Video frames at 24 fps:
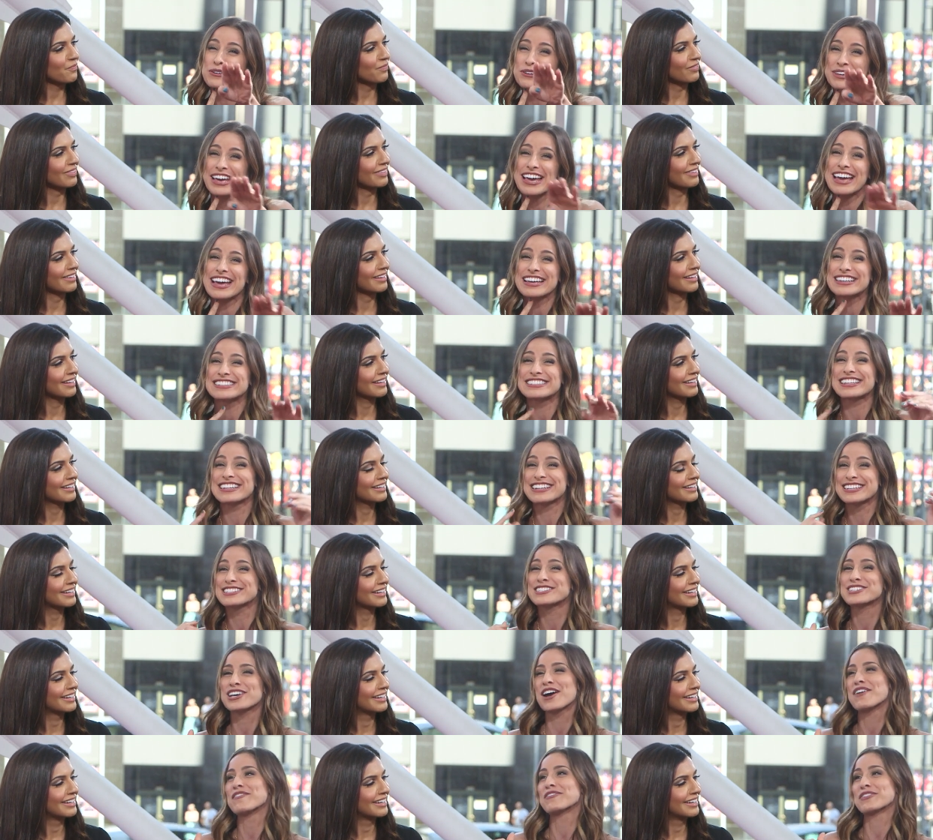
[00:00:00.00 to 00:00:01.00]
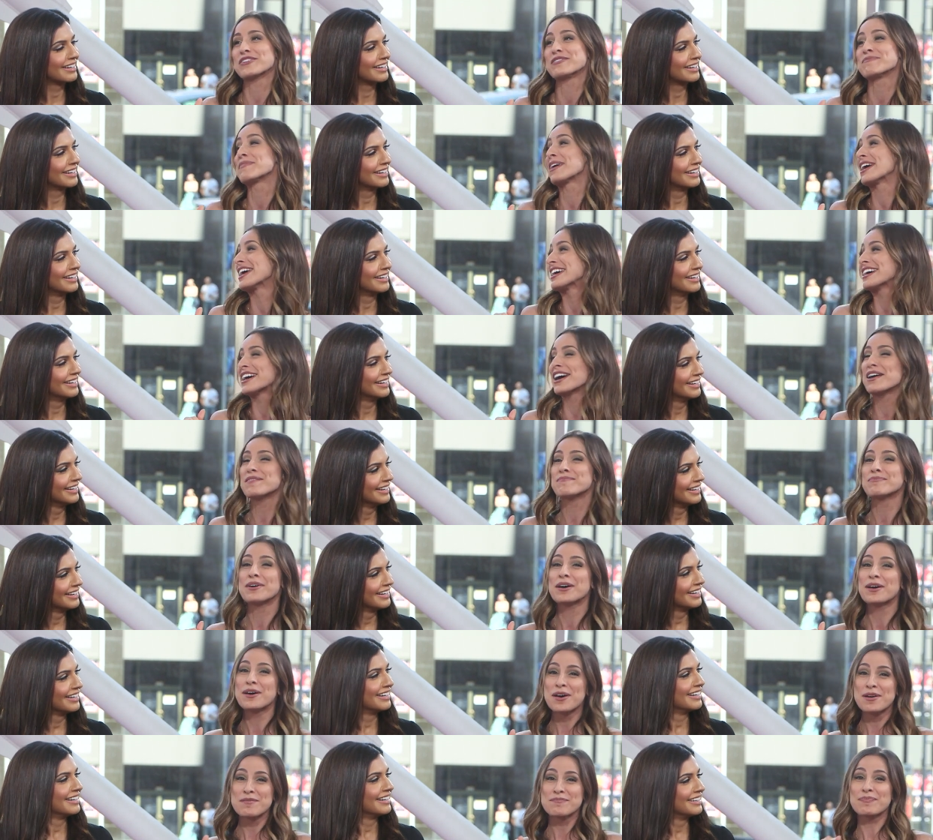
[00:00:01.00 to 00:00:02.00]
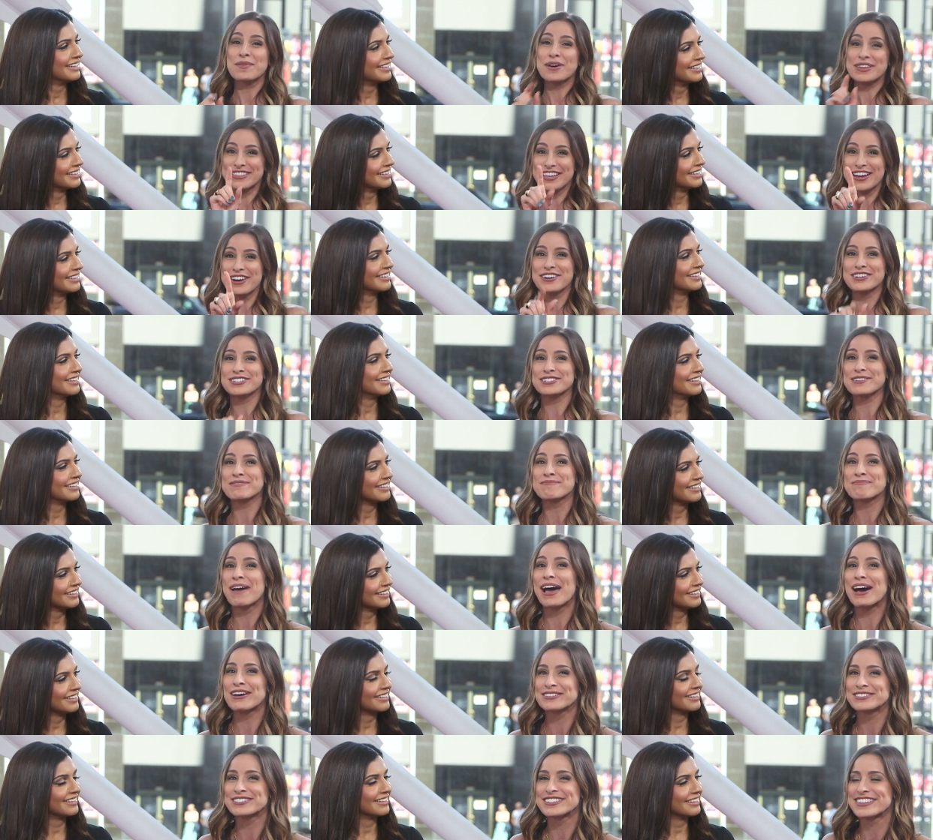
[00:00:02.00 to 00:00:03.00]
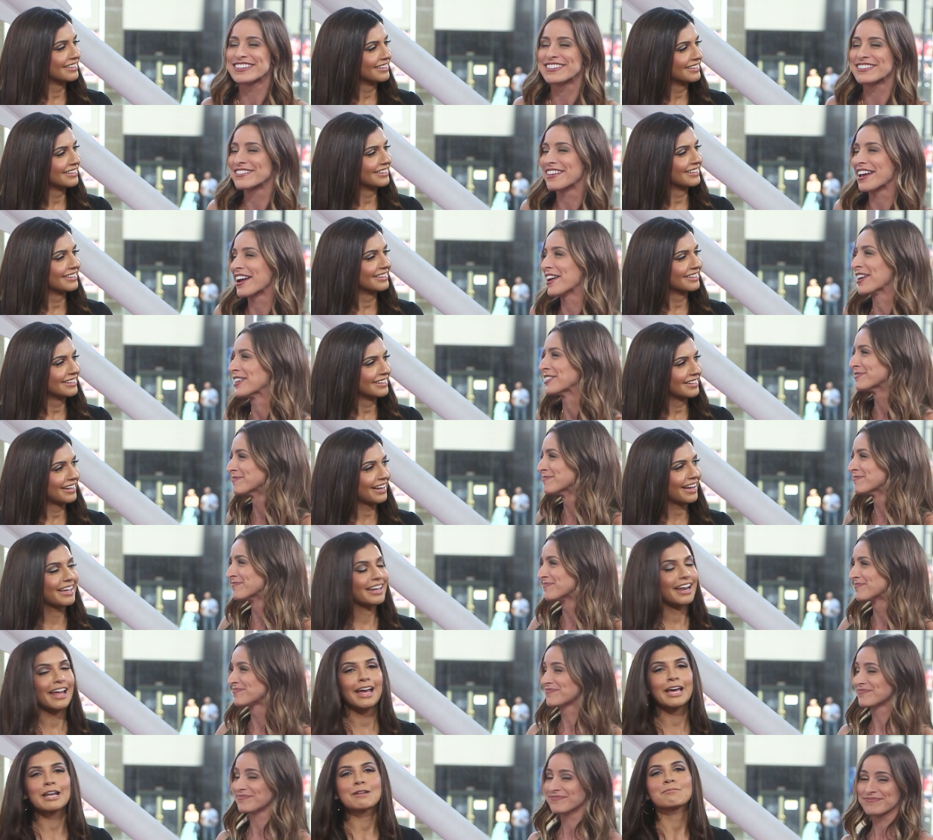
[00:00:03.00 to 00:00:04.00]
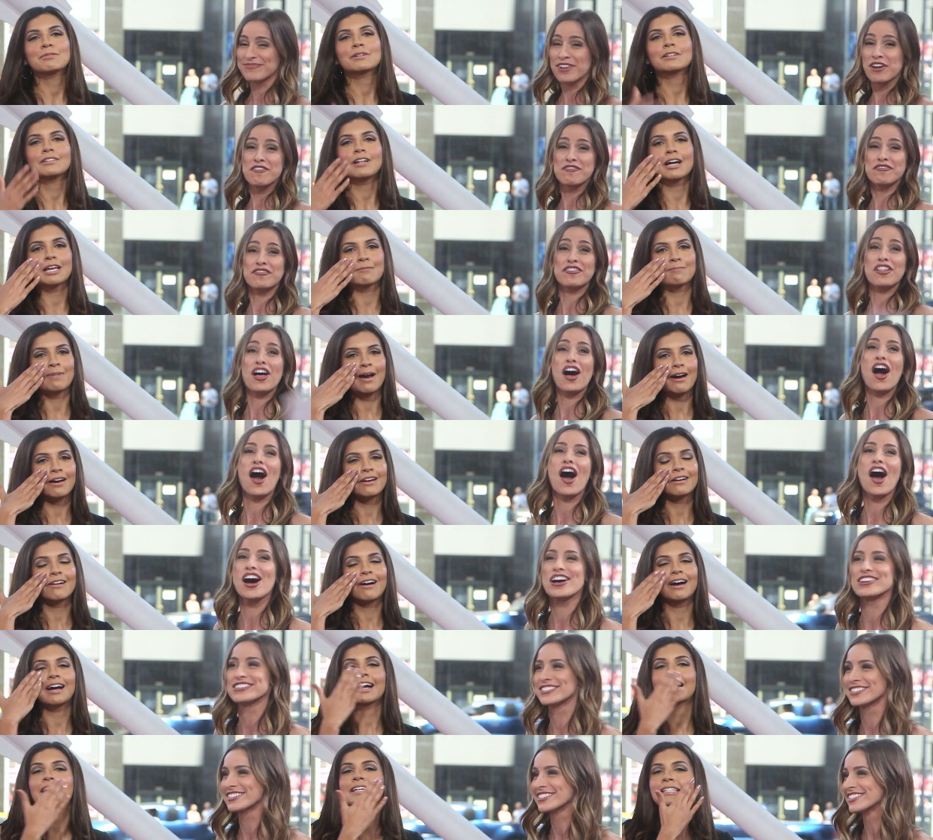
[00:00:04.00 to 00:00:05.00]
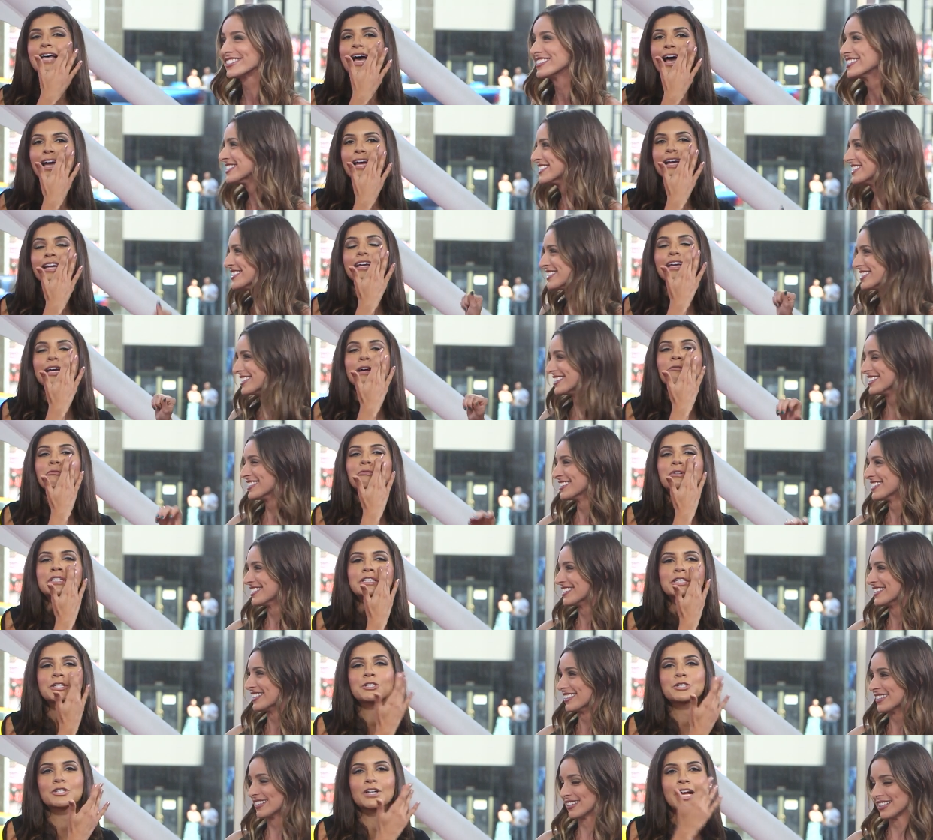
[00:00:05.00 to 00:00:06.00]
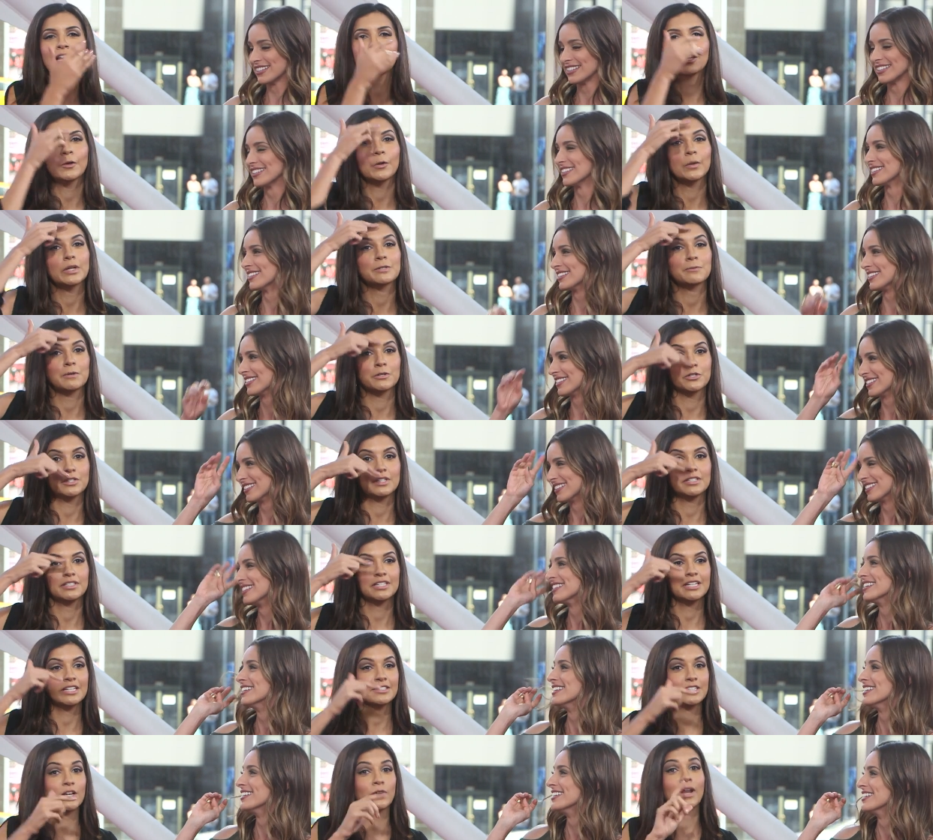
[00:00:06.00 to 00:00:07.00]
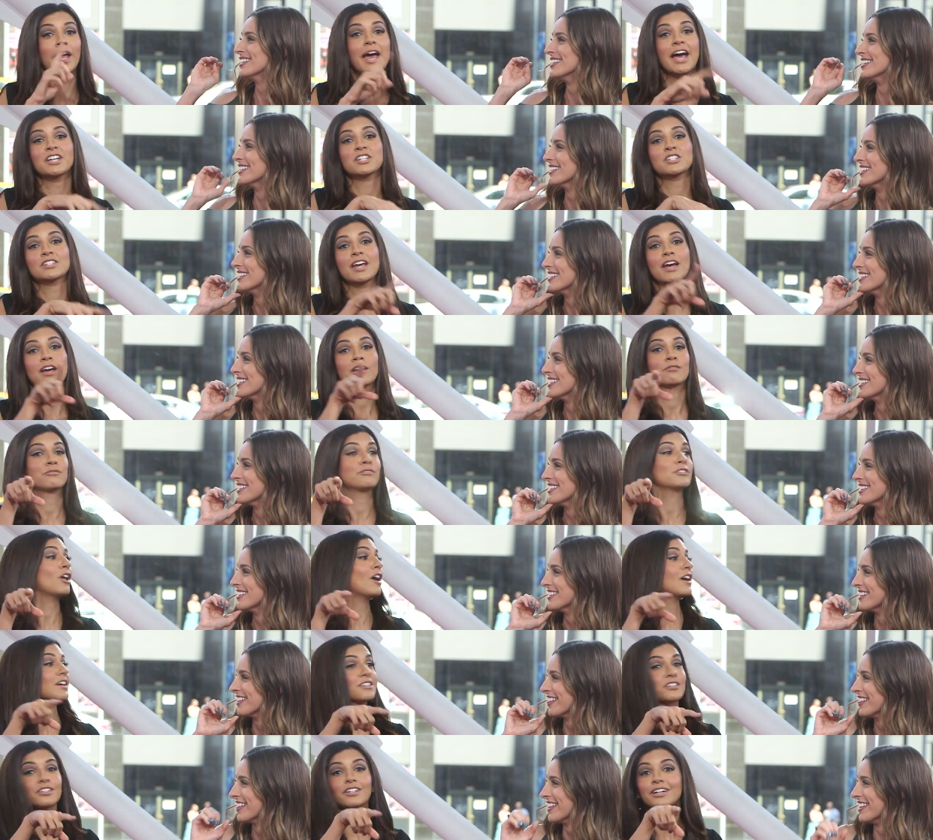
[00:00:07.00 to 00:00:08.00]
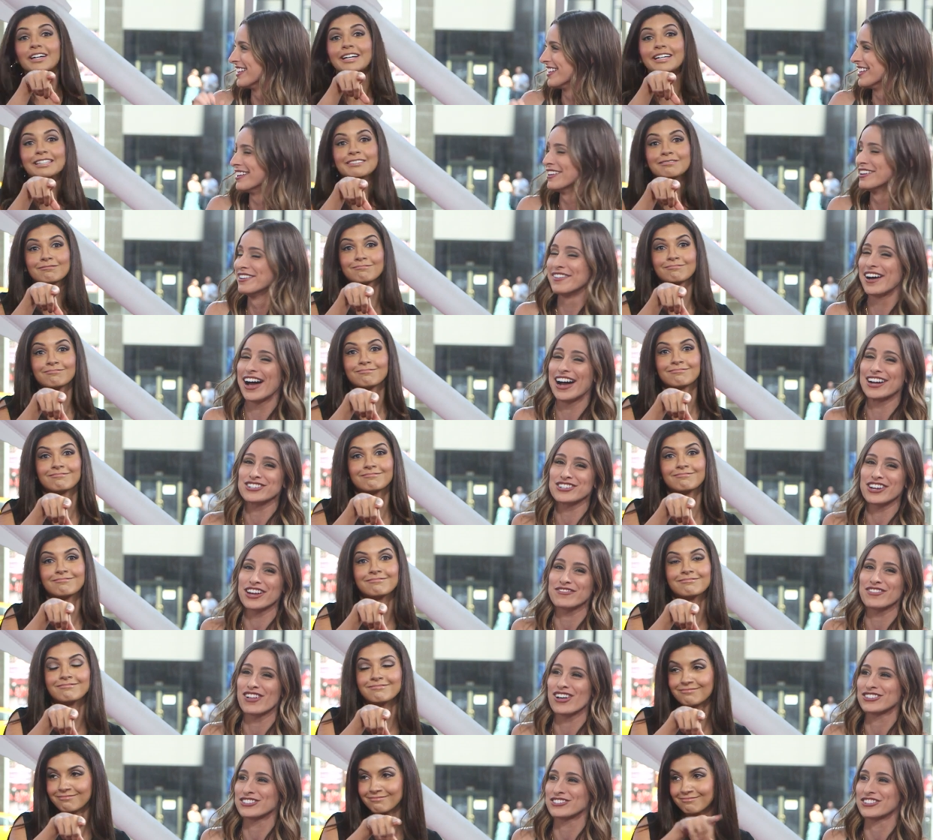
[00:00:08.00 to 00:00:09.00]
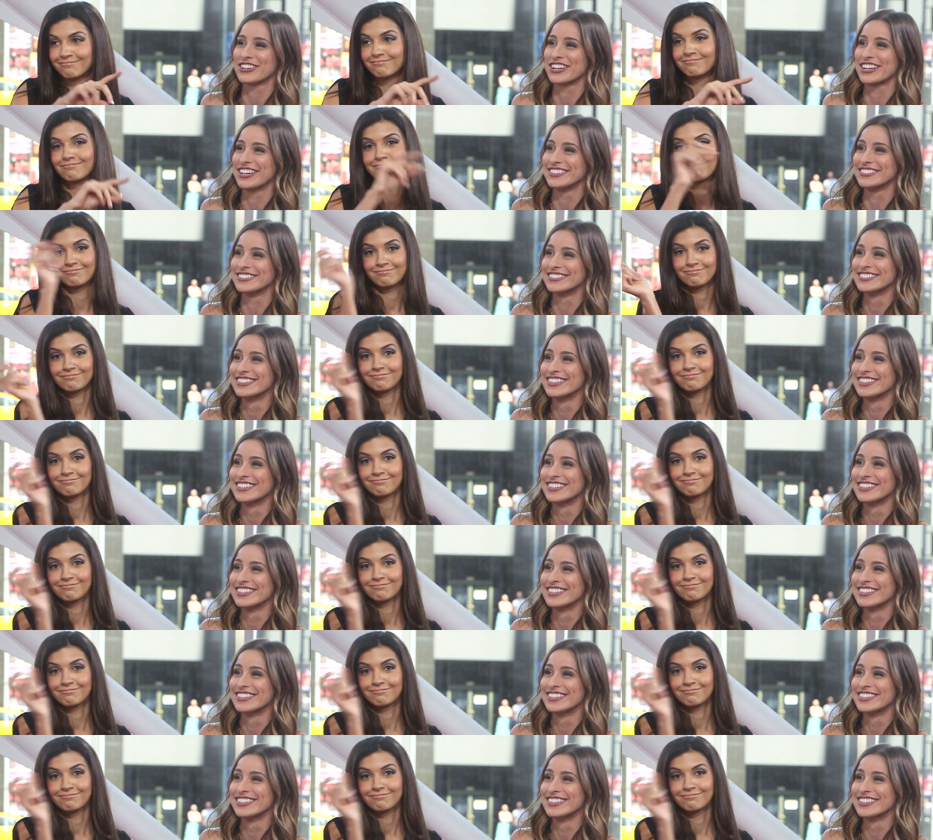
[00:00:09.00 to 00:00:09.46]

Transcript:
Speaker 1: case and it's covered in makeup. But there is a mountain there.
Speaker 2: And I had to put a oh. lot of flaws. on because I get really shiny early, especially the T-zone. Hashtag flaws are in. Hashtag
Speaker 1: yes. flaws are in.